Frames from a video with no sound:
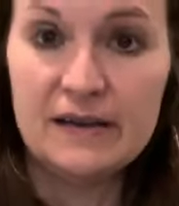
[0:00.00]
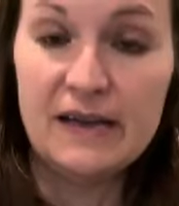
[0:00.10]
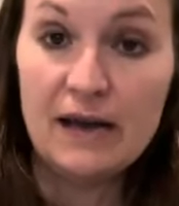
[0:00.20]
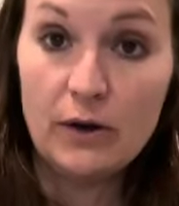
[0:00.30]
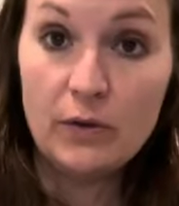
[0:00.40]

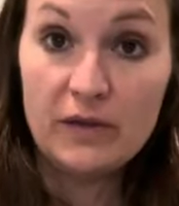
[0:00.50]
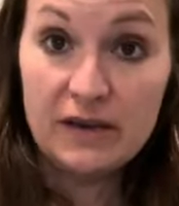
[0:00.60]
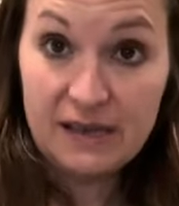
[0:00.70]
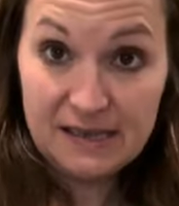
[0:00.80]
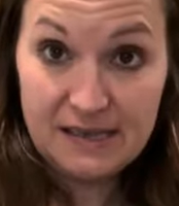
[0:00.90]
now the
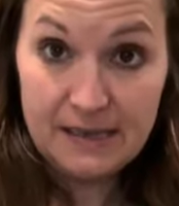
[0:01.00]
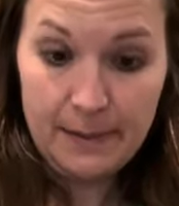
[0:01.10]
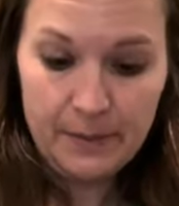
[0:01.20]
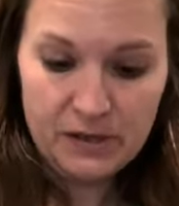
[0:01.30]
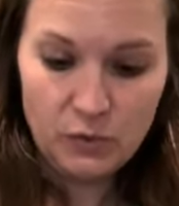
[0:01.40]
next
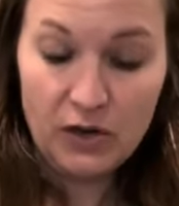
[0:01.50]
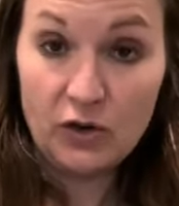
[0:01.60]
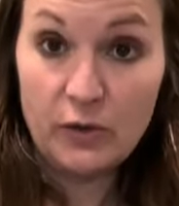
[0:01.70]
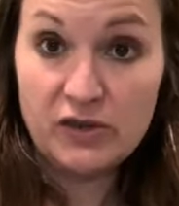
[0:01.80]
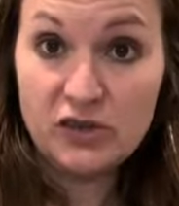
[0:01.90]
step is we are
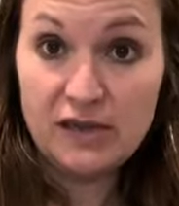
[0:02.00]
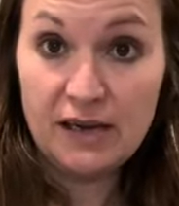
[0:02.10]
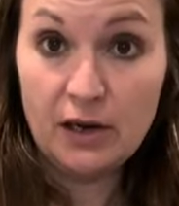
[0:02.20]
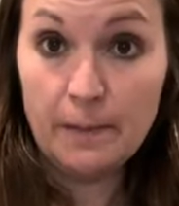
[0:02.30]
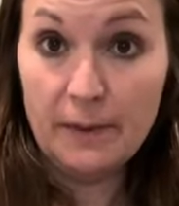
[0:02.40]
going to
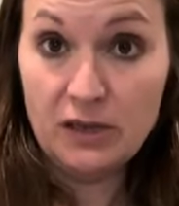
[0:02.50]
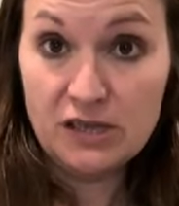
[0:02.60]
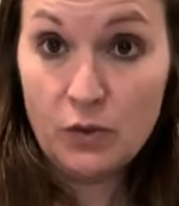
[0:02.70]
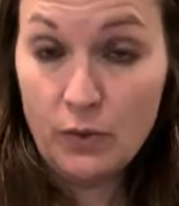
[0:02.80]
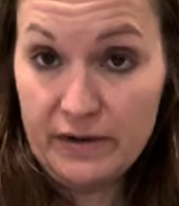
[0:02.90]
take our
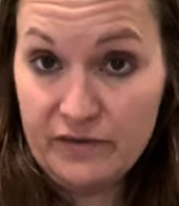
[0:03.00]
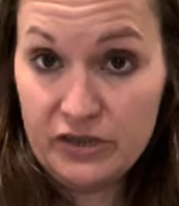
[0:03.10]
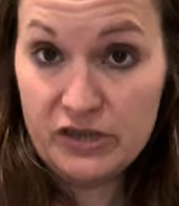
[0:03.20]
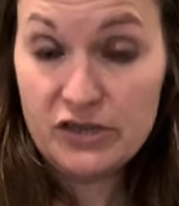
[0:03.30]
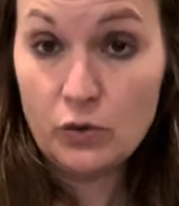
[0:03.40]
melting
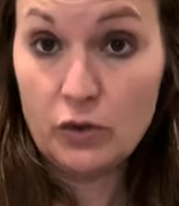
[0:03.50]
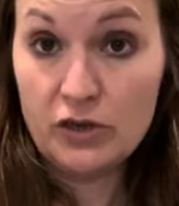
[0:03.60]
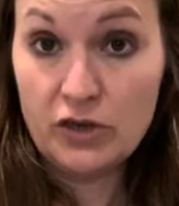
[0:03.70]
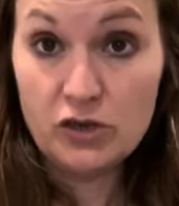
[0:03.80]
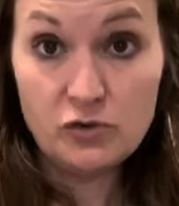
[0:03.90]
wafers, or you
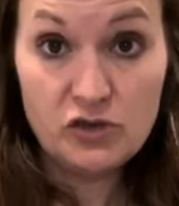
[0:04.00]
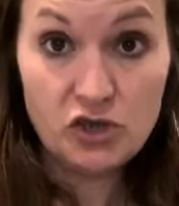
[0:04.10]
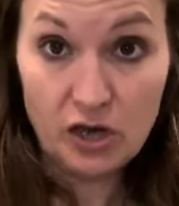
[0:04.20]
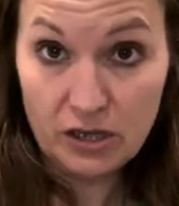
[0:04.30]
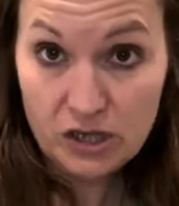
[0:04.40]
can use
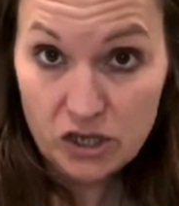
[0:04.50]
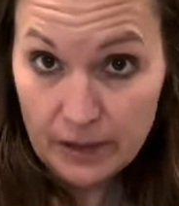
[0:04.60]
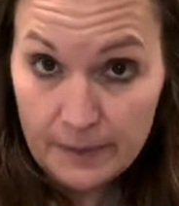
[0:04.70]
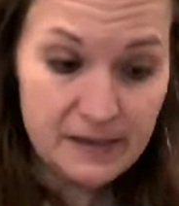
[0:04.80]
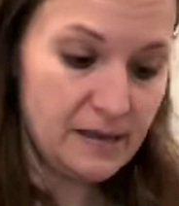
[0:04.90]
chocolate
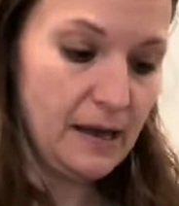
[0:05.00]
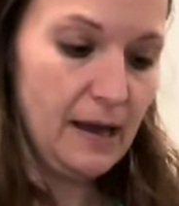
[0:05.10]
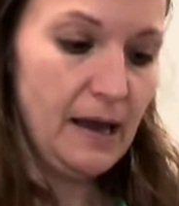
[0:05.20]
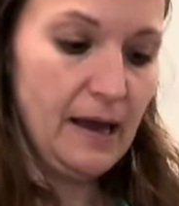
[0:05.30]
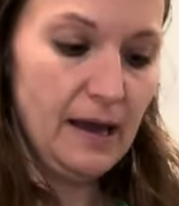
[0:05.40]
chips,
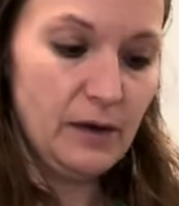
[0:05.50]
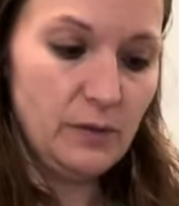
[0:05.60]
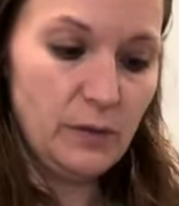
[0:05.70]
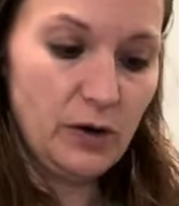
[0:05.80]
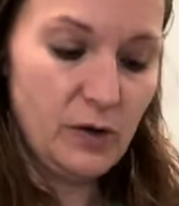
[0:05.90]
and
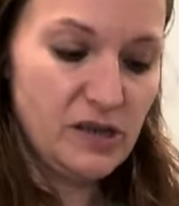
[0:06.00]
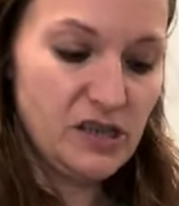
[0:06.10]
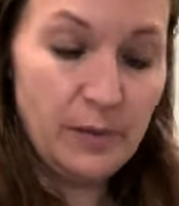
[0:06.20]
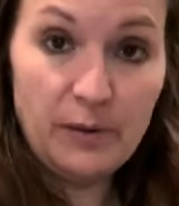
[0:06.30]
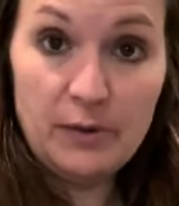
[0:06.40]
we're going to
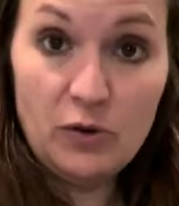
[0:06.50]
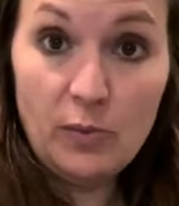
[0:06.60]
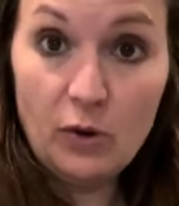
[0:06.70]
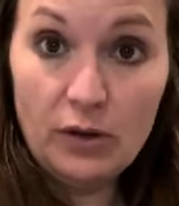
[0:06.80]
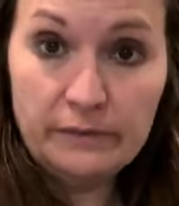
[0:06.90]
dump them into a
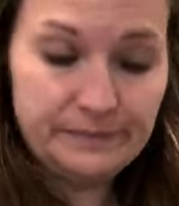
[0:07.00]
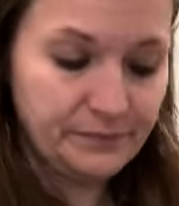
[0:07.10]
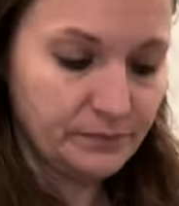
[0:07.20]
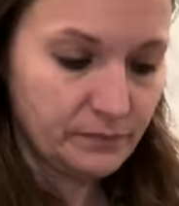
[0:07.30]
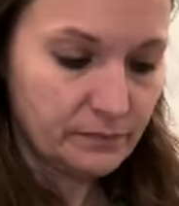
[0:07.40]
bowl.
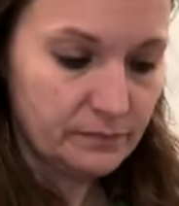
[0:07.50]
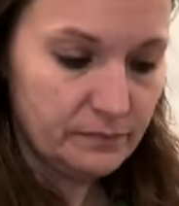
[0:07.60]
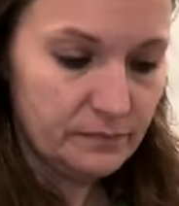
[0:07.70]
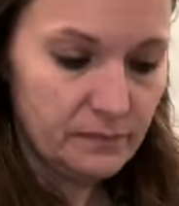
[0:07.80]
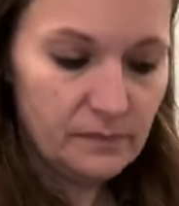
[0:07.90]

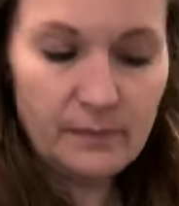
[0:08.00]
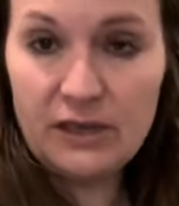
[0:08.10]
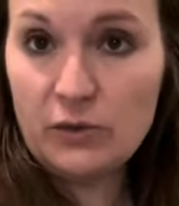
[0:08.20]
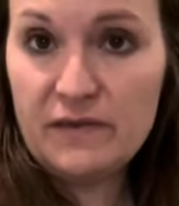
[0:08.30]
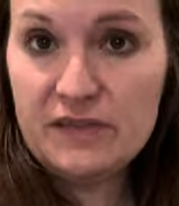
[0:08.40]

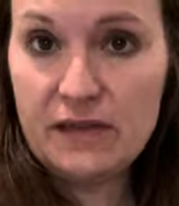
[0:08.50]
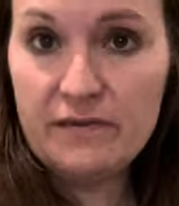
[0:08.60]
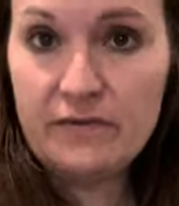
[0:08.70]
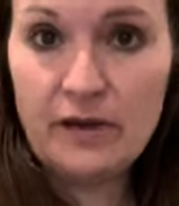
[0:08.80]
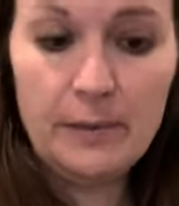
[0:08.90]
Microwave safe.
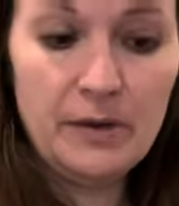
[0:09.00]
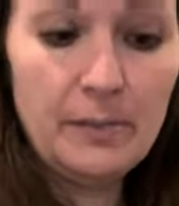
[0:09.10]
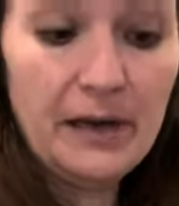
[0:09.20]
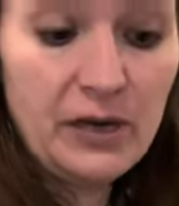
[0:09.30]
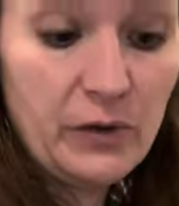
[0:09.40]
I'm going to
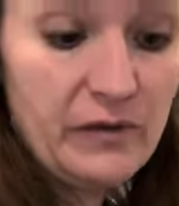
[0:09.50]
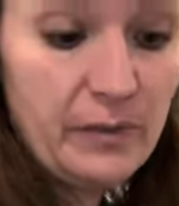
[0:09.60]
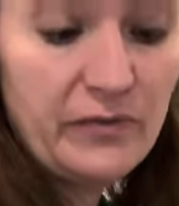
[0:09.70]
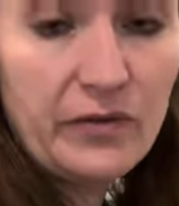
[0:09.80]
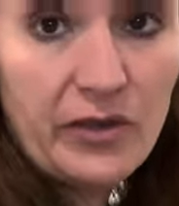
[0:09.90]
microwave
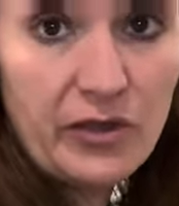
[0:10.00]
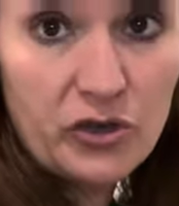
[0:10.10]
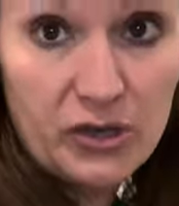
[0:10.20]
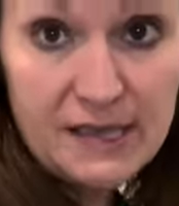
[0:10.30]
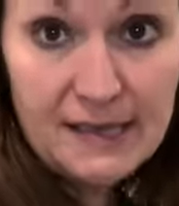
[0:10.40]
them for
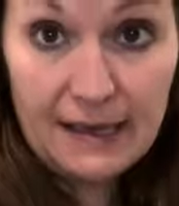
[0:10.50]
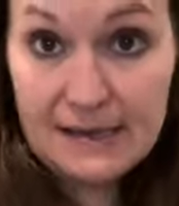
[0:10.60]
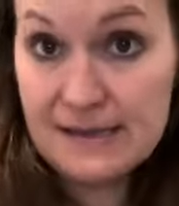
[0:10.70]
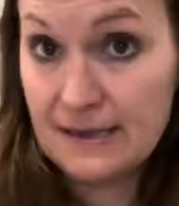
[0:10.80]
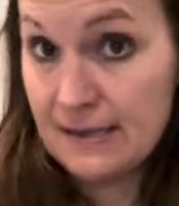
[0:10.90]
30
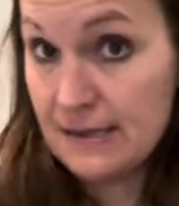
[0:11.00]
seconds at a